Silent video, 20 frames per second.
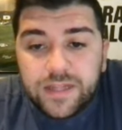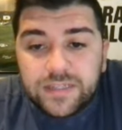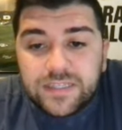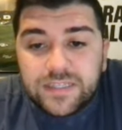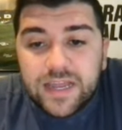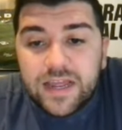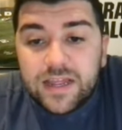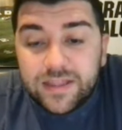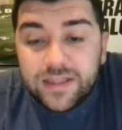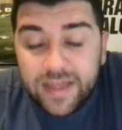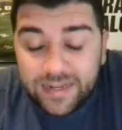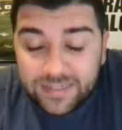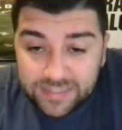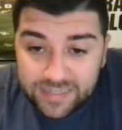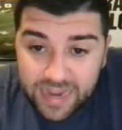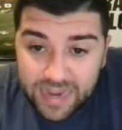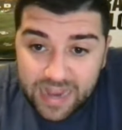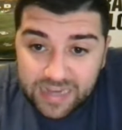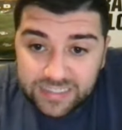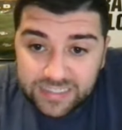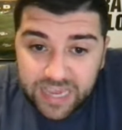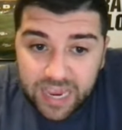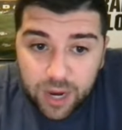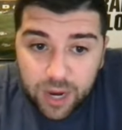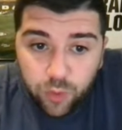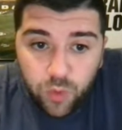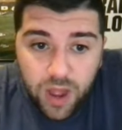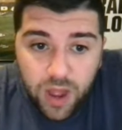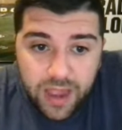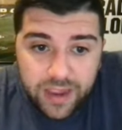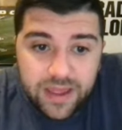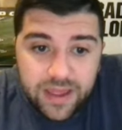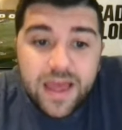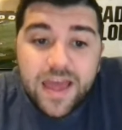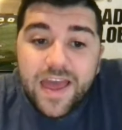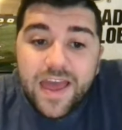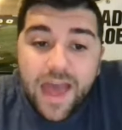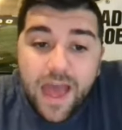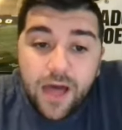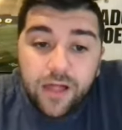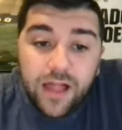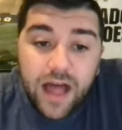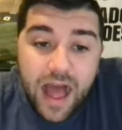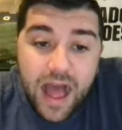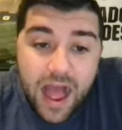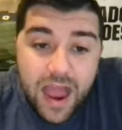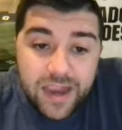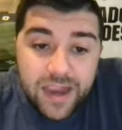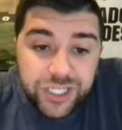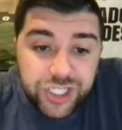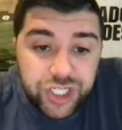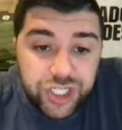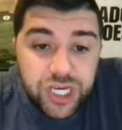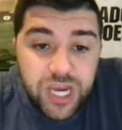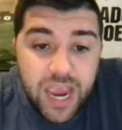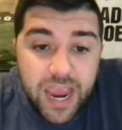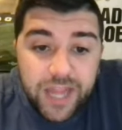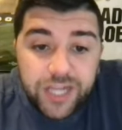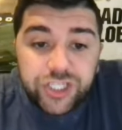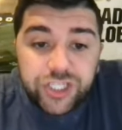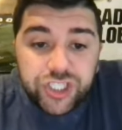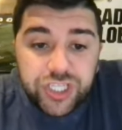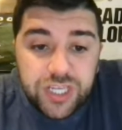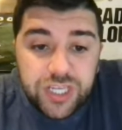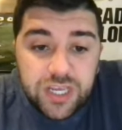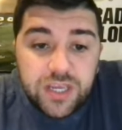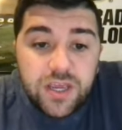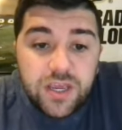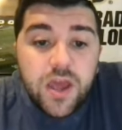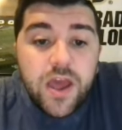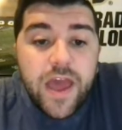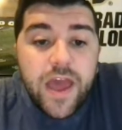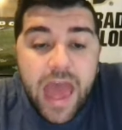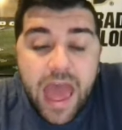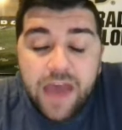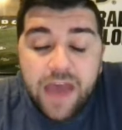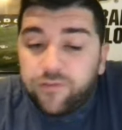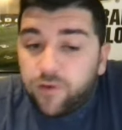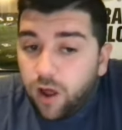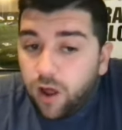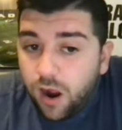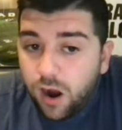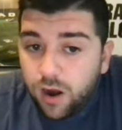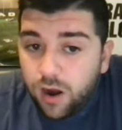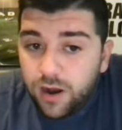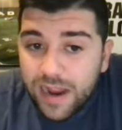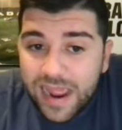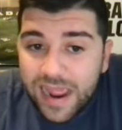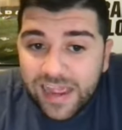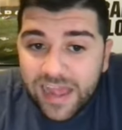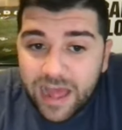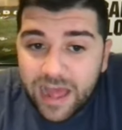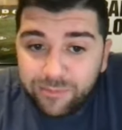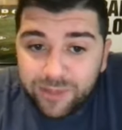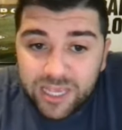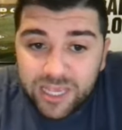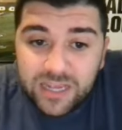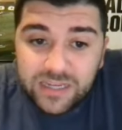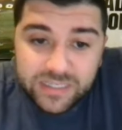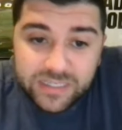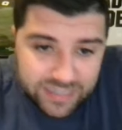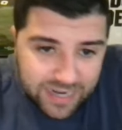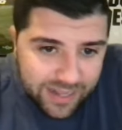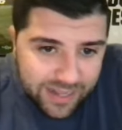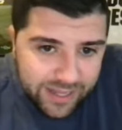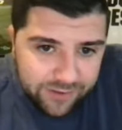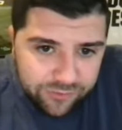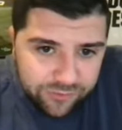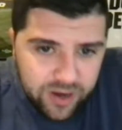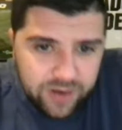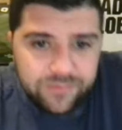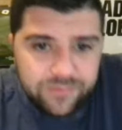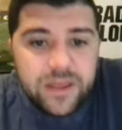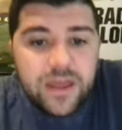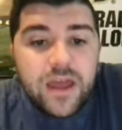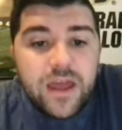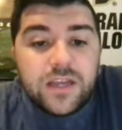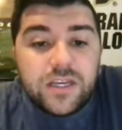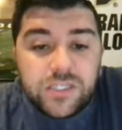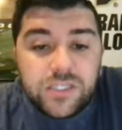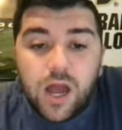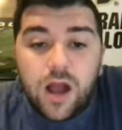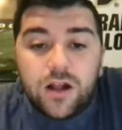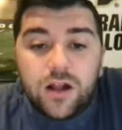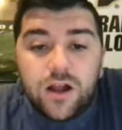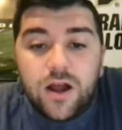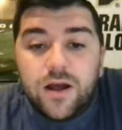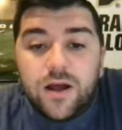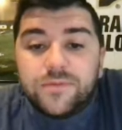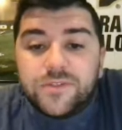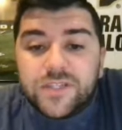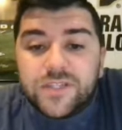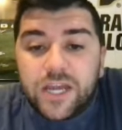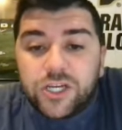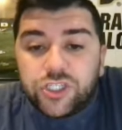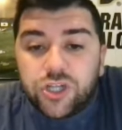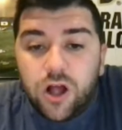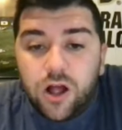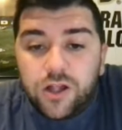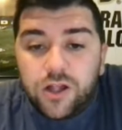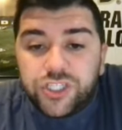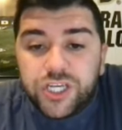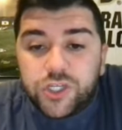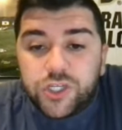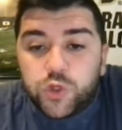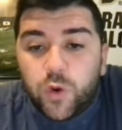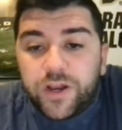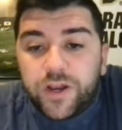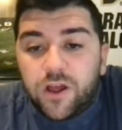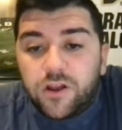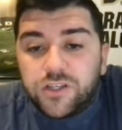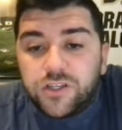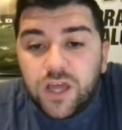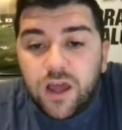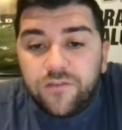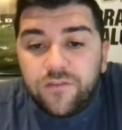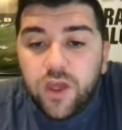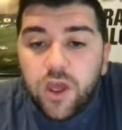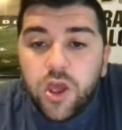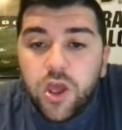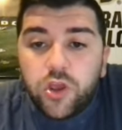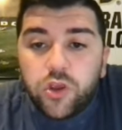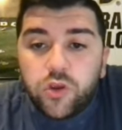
That's That's SKYLIGHTFRAME, skylightframe.com/college. Get $20 off